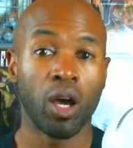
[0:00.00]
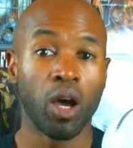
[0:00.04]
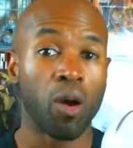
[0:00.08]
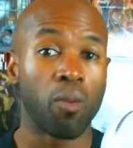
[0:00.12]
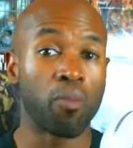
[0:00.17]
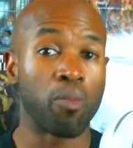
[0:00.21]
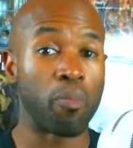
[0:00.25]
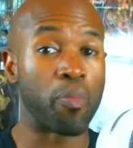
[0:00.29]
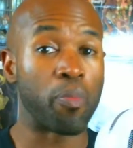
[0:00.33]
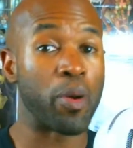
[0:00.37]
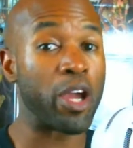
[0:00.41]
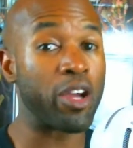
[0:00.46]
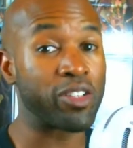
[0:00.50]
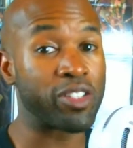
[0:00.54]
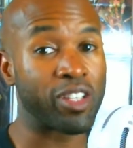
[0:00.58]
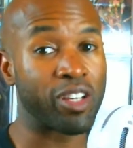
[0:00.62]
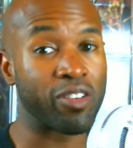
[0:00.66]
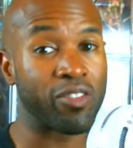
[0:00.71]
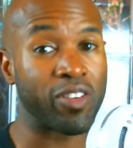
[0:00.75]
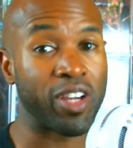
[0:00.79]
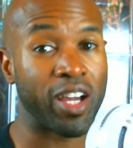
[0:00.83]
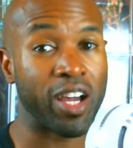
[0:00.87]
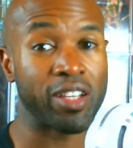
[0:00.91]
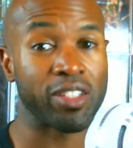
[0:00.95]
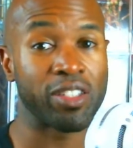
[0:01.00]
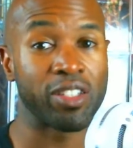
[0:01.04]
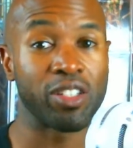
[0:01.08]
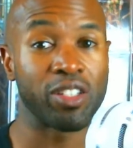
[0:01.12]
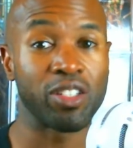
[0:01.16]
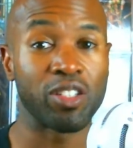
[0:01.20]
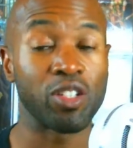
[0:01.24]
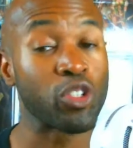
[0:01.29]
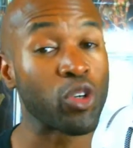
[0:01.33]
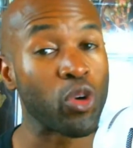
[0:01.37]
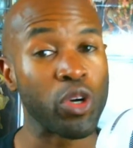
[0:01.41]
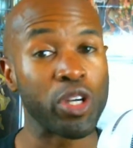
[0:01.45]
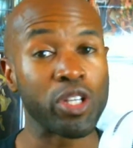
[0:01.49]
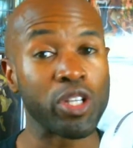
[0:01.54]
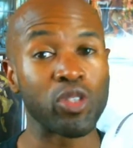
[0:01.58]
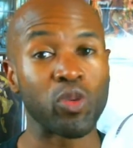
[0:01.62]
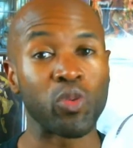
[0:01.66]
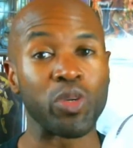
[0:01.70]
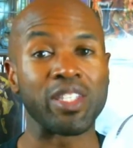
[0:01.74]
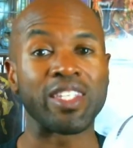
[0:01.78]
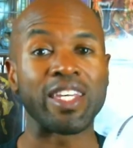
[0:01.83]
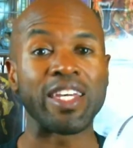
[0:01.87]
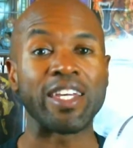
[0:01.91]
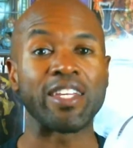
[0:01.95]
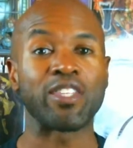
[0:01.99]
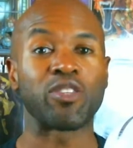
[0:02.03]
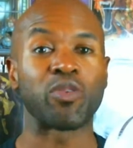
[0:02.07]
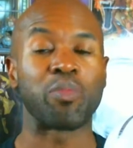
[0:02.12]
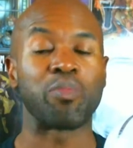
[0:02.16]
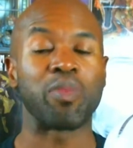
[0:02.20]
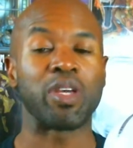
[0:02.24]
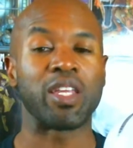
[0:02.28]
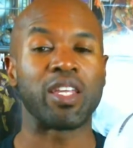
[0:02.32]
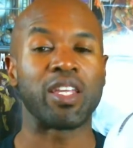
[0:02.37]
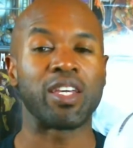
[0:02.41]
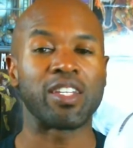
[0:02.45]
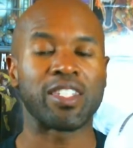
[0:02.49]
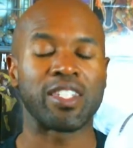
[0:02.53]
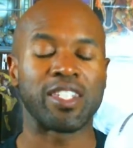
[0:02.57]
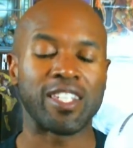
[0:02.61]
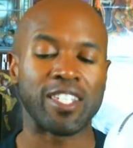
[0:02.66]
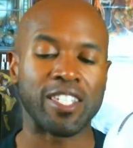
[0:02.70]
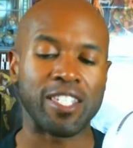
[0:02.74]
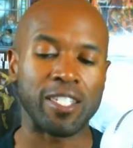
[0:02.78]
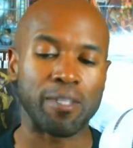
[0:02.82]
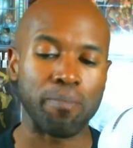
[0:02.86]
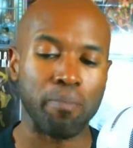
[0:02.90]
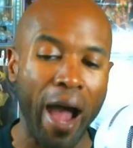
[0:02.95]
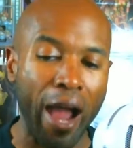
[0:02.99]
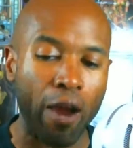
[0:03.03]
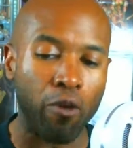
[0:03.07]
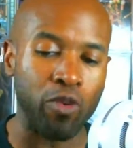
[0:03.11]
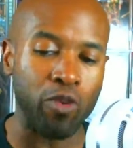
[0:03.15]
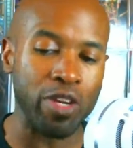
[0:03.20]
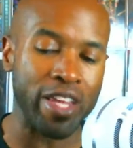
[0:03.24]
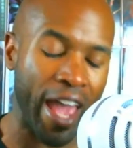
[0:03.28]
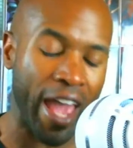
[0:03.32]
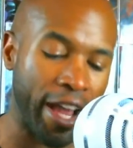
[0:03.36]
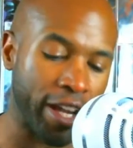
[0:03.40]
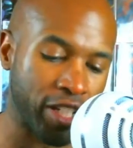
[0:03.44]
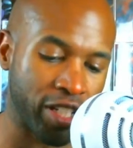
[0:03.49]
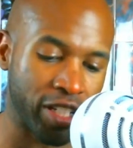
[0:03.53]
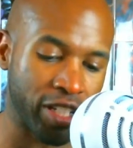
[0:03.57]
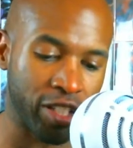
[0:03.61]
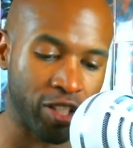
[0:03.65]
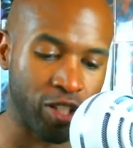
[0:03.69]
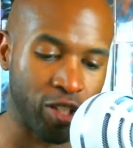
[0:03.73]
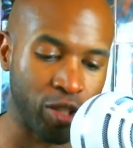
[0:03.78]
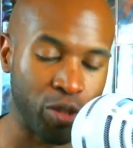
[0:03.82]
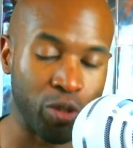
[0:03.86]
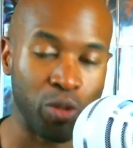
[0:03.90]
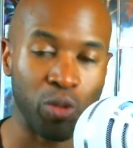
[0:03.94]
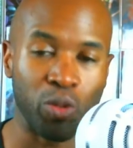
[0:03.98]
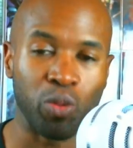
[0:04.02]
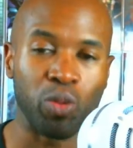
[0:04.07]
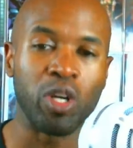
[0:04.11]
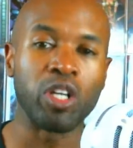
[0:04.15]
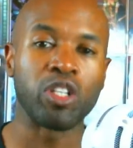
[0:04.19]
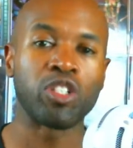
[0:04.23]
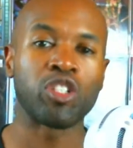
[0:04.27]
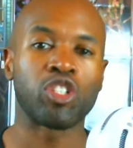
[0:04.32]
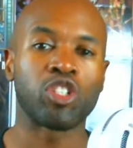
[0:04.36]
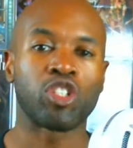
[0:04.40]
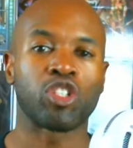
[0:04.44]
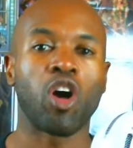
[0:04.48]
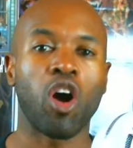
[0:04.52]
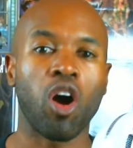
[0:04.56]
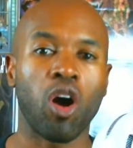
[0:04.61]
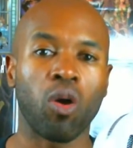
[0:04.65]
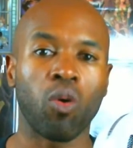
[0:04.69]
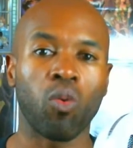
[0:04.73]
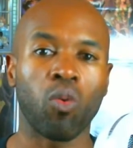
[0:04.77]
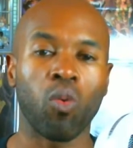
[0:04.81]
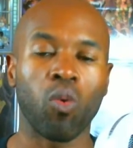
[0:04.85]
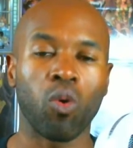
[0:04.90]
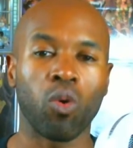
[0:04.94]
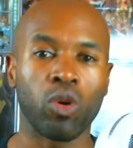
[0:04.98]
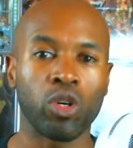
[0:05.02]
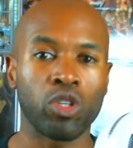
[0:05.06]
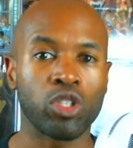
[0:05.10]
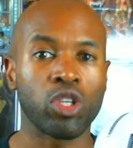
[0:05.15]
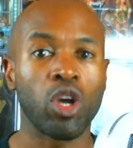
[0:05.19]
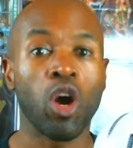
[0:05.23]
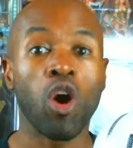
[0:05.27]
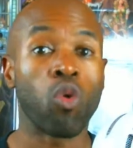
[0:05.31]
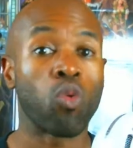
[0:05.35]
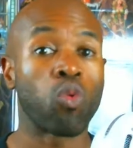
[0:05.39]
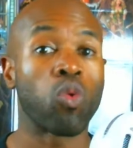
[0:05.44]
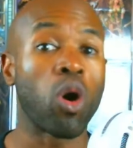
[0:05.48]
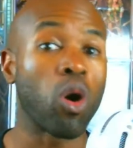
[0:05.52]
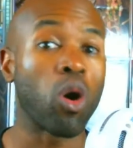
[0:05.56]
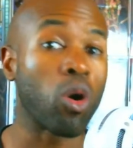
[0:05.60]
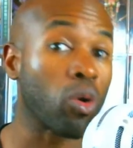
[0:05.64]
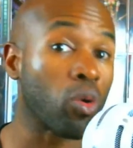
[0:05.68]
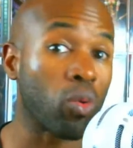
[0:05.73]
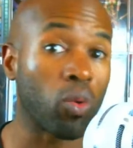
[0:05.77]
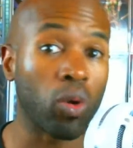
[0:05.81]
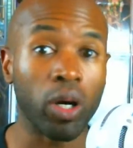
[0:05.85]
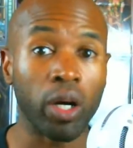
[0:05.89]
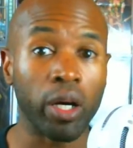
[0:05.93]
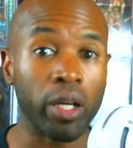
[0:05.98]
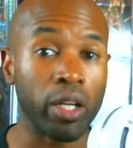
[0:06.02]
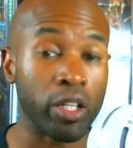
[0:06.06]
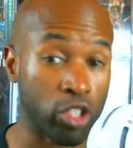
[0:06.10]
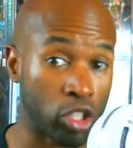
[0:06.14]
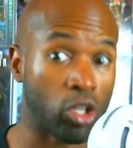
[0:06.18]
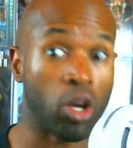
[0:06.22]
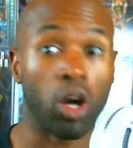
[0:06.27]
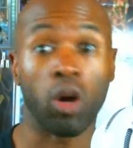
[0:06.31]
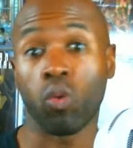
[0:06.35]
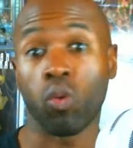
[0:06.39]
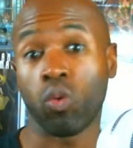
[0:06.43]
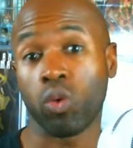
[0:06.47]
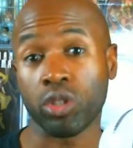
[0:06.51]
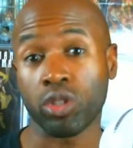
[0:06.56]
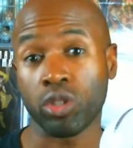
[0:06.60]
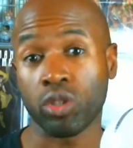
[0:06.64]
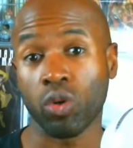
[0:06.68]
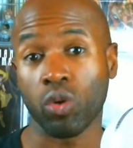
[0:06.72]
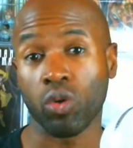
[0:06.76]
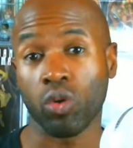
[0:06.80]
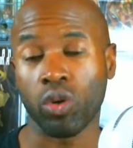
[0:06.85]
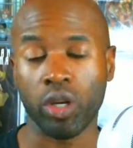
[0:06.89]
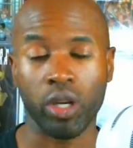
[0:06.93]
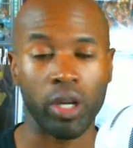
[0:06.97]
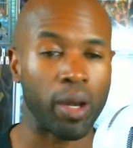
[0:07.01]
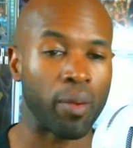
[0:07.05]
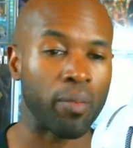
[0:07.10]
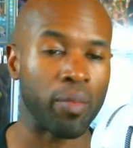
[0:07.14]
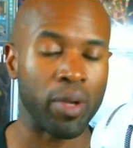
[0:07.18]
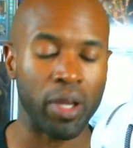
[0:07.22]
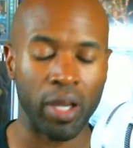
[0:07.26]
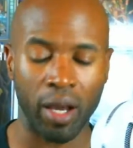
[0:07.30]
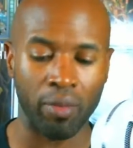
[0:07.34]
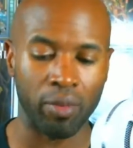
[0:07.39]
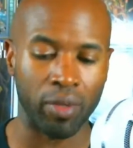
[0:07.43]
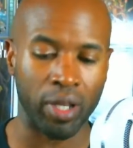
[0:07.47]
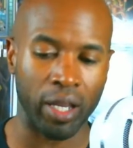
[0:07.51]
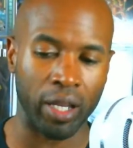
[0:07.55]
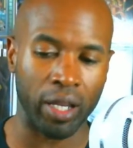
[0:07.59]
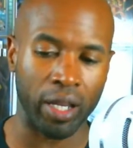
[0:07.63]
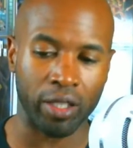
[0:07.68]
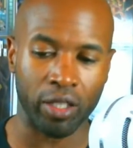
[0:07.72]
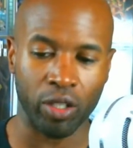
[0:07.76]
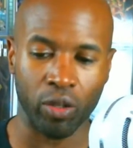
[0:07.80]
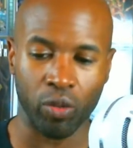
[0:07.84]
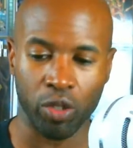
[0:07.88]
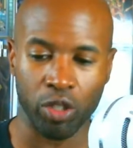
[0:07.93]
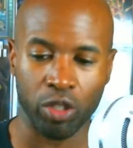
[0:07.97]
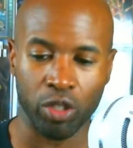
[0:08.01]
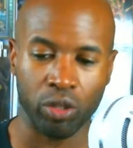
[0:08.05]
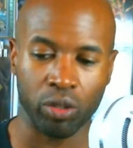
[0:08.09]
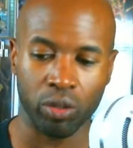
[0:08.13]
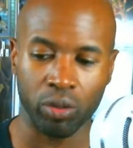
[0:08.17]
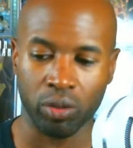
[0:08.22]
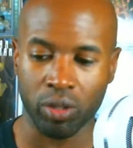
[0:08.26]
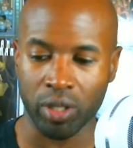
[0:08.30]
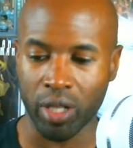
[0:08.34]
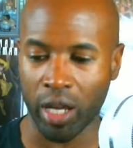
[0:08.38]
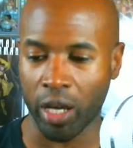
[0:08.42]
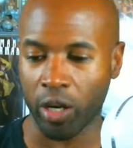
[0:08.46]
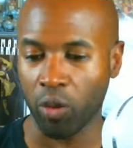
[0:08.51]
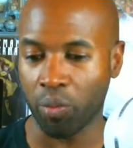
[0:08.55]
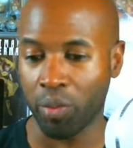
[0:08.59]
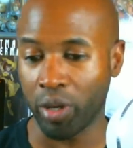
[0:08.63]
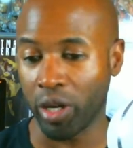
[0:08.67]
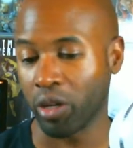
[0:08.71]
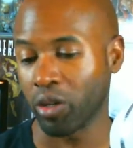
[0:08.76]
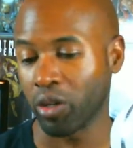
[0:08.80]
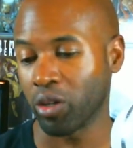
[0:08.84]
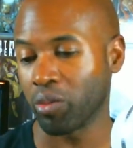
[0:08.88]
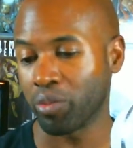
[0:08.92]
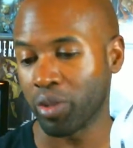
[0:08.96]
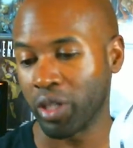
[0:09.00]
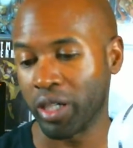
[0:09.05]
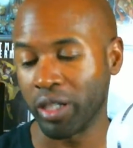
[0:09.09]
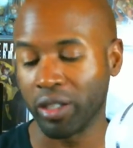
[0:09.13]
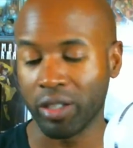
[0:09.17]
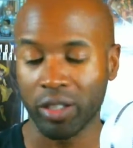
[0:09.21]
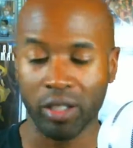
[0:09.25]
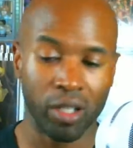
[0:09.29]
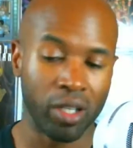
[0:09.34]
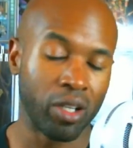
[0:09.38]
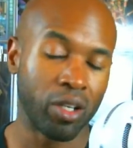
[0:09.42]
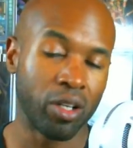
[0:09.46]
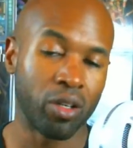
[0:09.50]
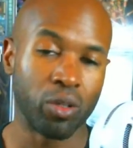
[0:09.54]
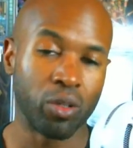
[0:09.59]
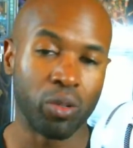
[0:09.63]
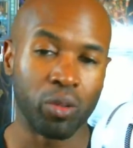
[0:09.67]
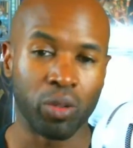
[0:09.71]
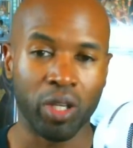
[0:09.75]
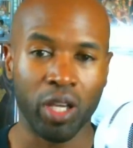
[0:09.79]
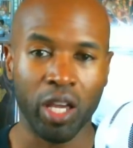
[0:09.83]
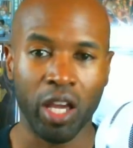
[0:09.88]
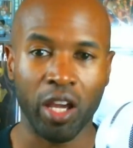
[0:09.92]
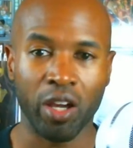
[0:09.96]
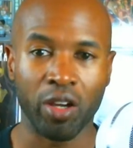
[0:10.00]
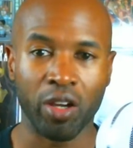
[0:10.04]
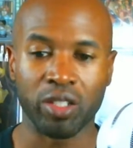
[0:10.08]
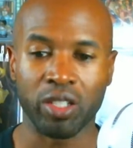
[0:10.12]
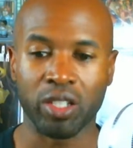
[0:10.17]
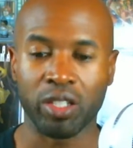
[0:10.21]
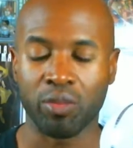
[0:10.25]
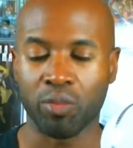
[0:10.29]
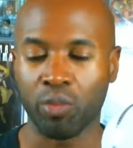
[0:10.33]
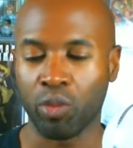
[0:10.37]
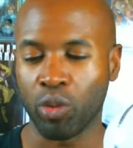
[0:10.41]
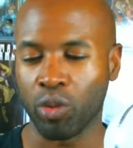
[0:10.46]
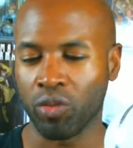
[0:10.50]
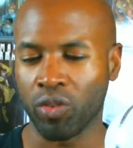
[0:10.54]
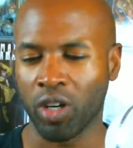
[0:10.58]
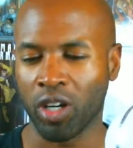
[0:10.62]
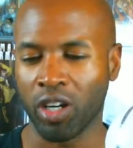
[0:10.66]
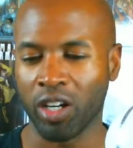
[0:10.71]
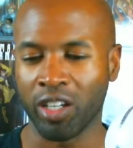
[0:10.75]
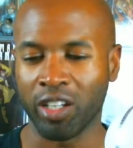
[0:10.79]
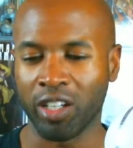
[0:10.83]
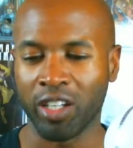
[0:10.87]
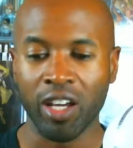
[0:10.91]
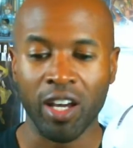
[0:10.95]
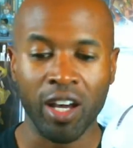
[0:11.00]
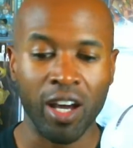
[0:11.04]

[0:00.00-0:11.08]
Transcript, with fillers: Prepare yourself, guys. This is Chris with T3 Medias, and this is my reaction to Star Wars Rogue One, a Star Wars story. I mean, I like the original title better, but who cares? Let's move on.